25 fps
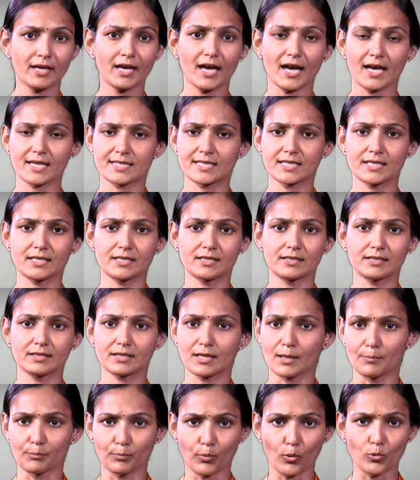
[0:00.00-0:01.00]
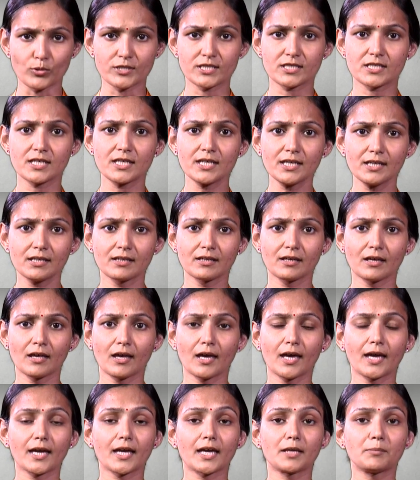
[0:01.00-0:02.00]
as in composting,
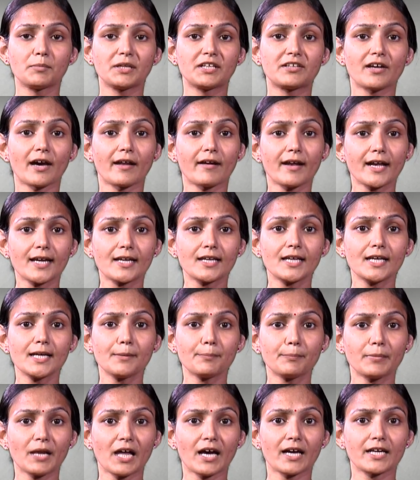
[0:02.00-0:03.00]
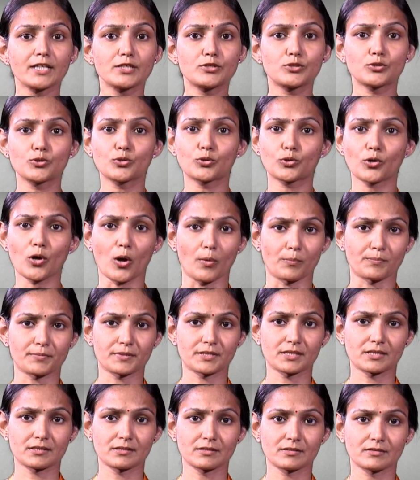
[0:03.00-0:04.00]
can be directly applied to
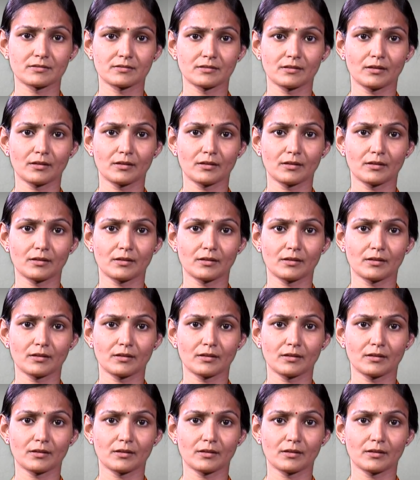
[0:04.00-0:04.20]
crops,